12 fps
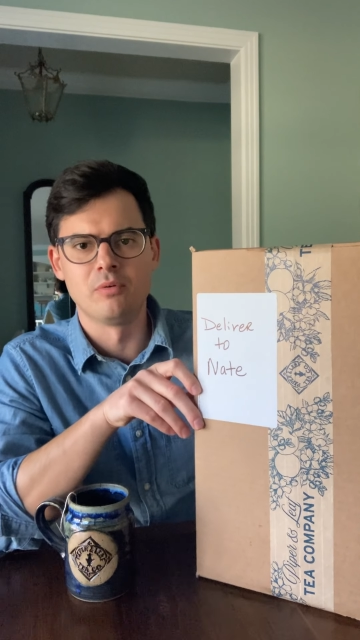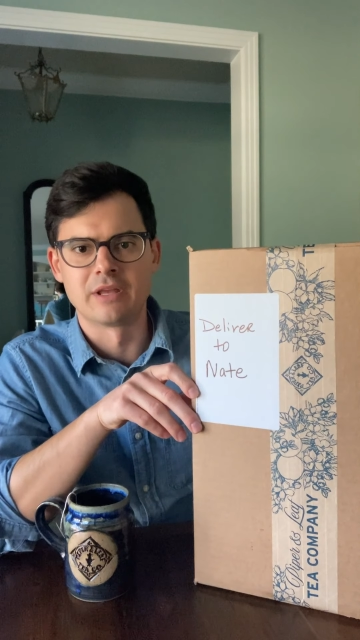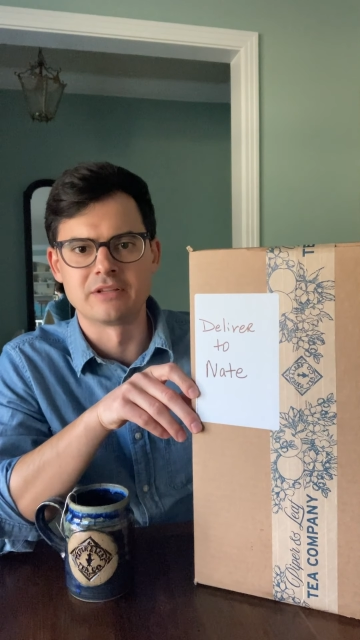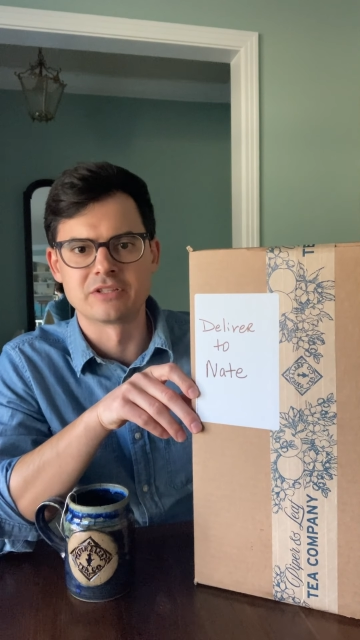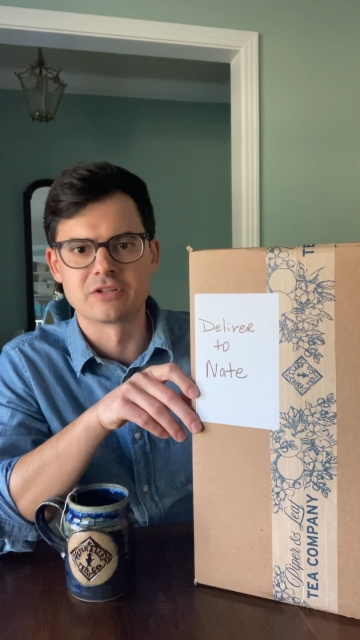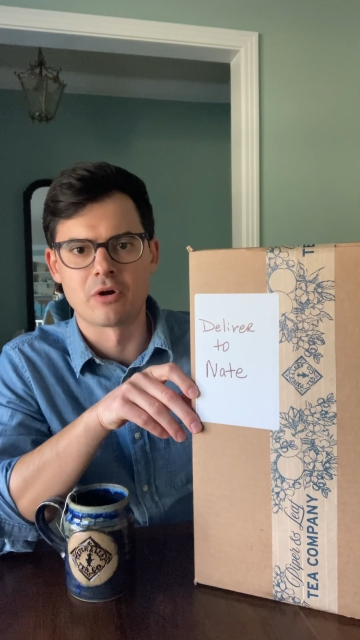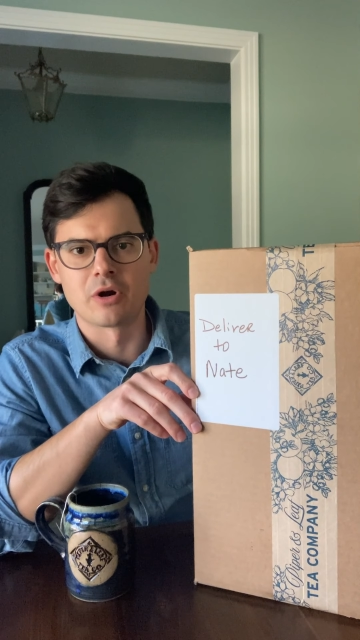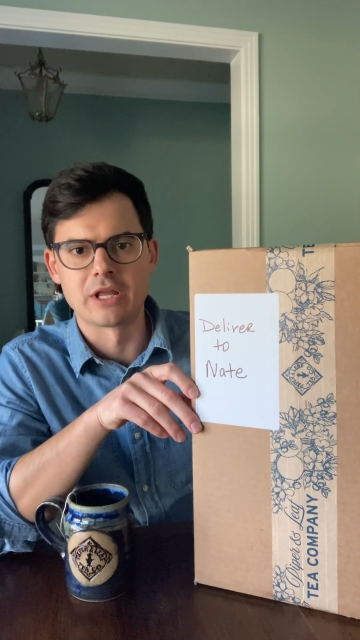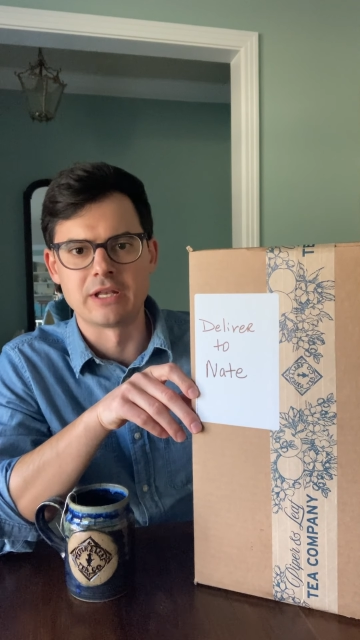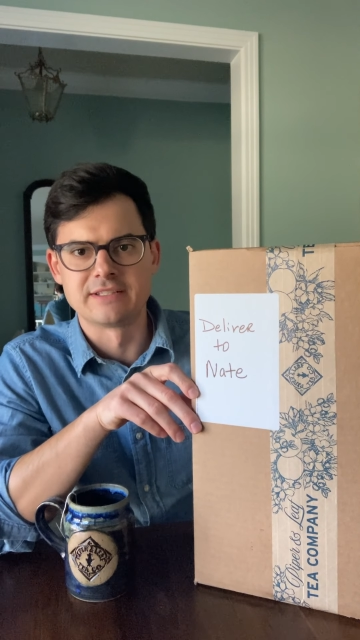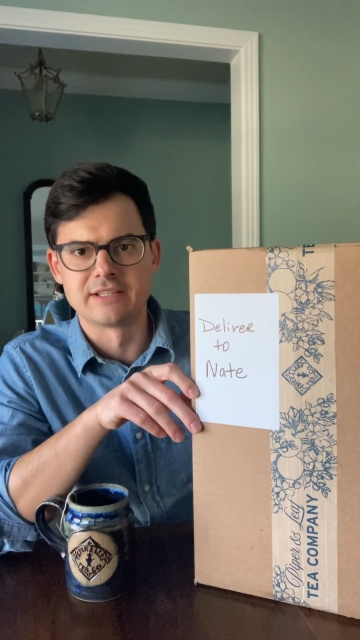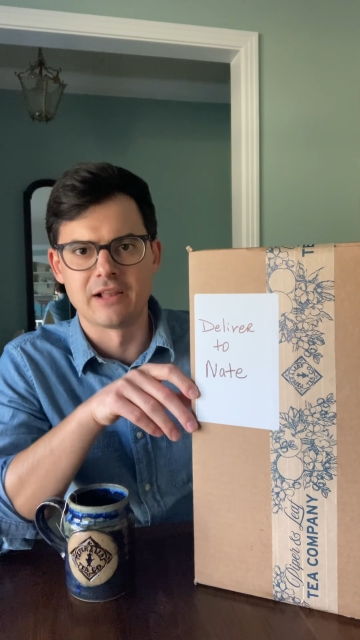They
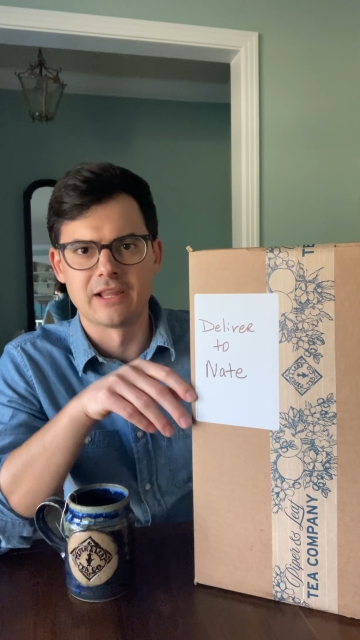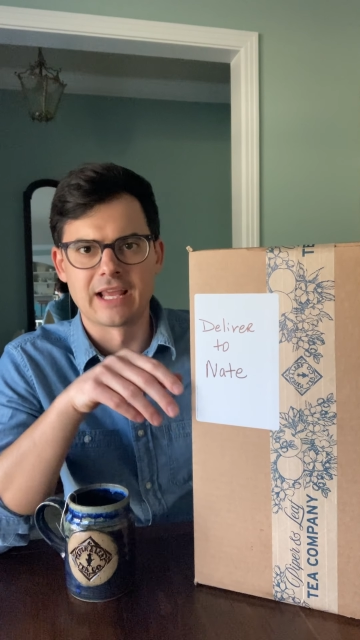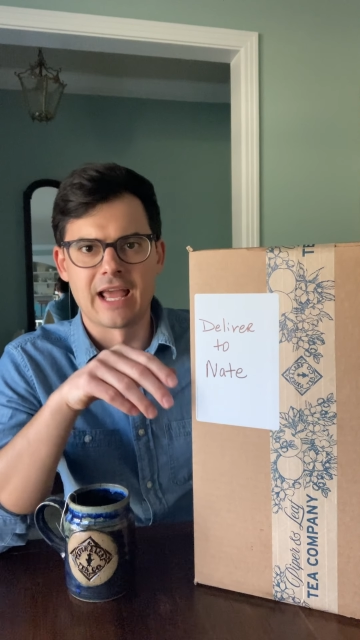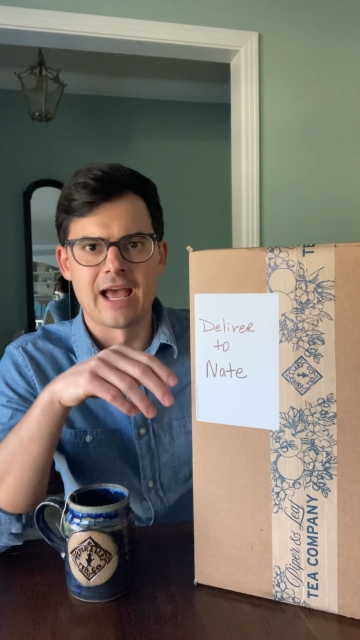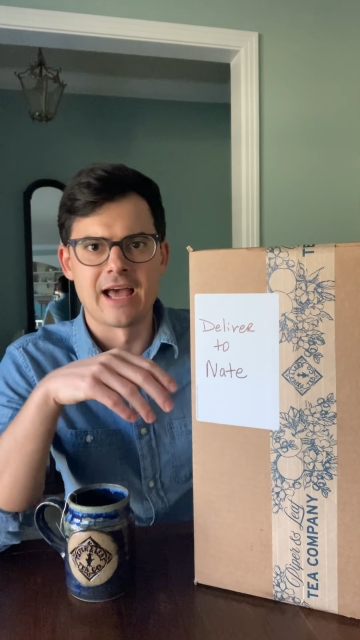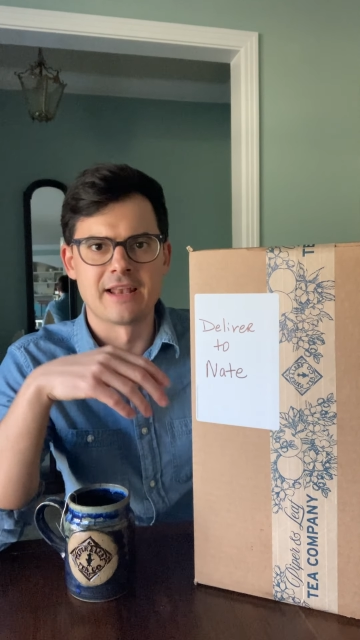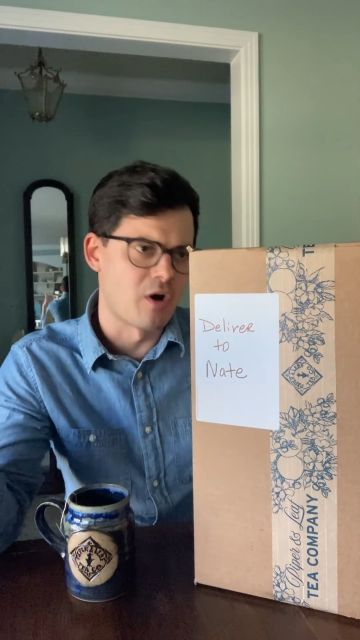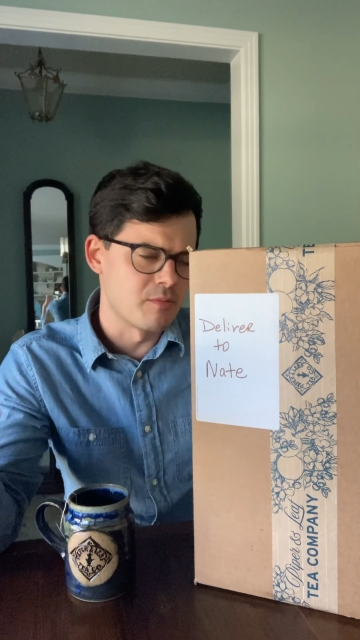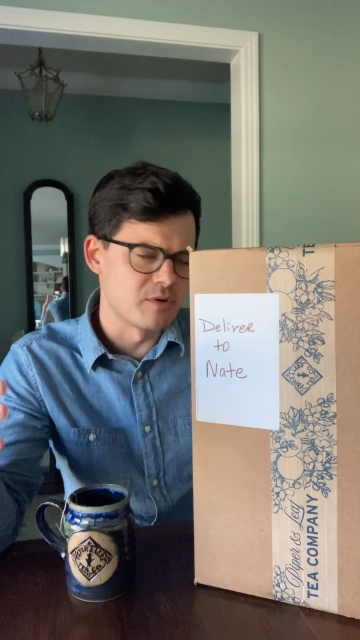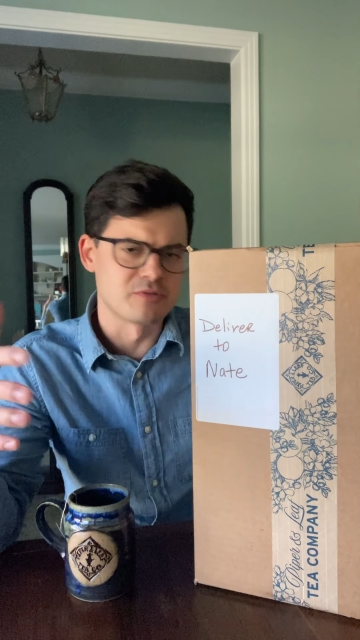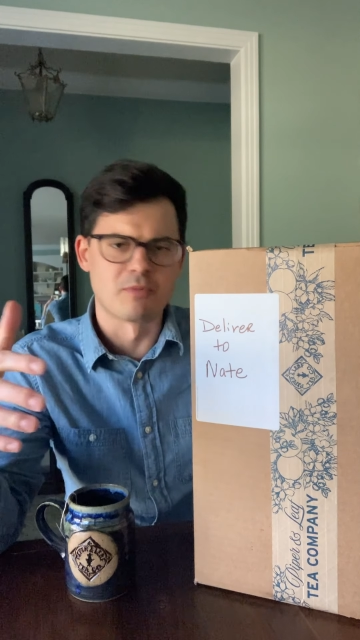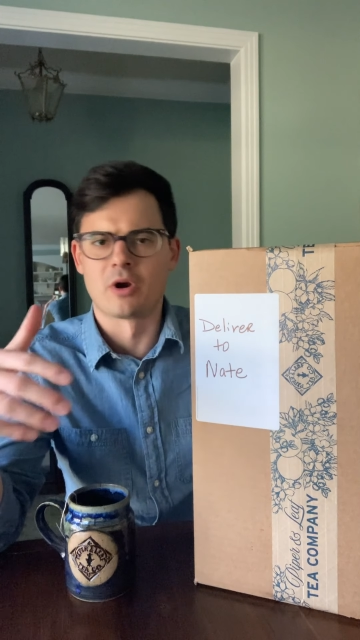started selling at
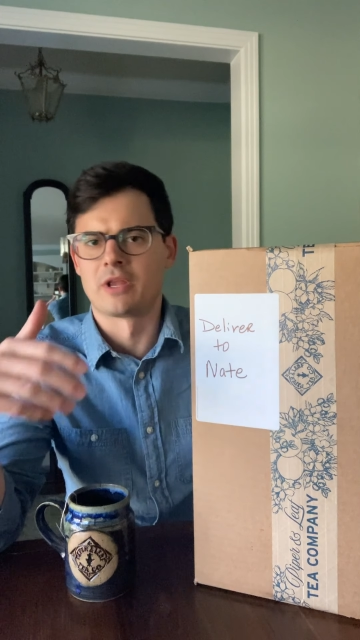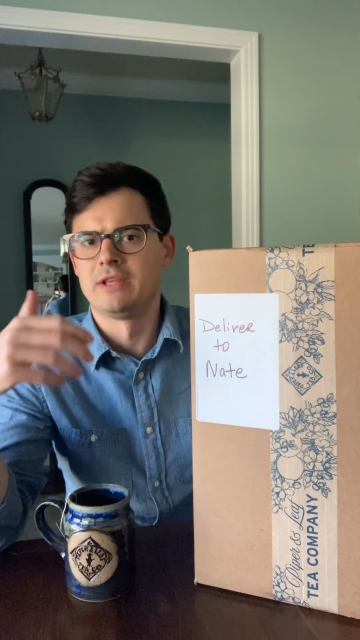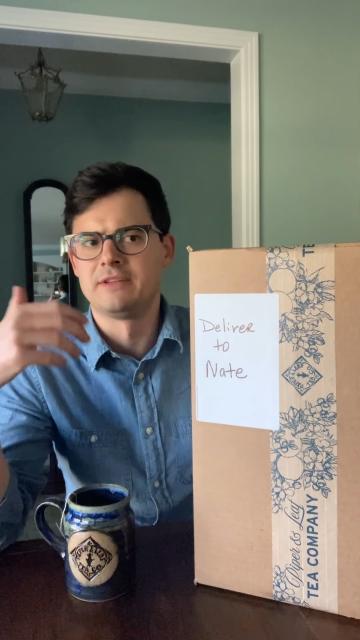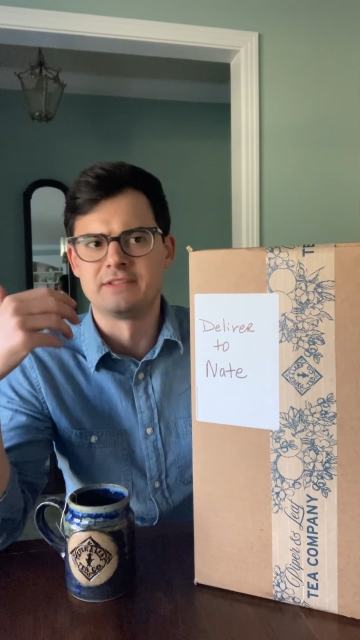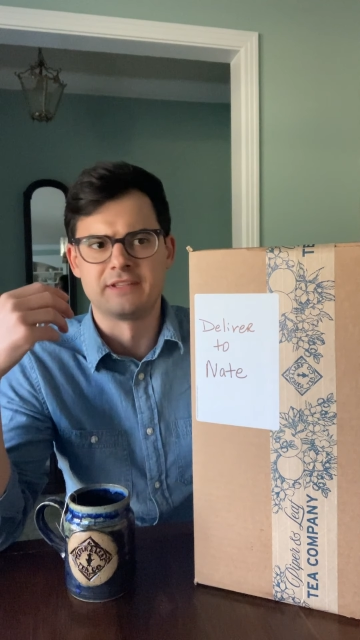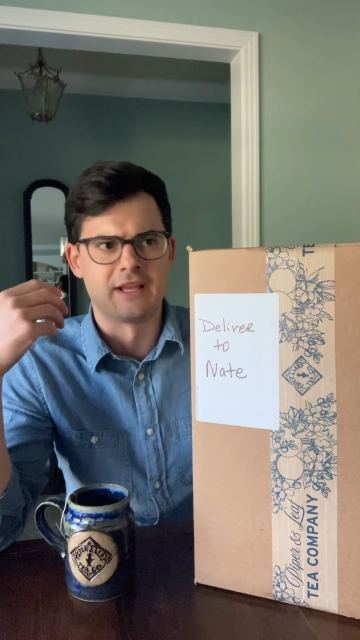farmers markets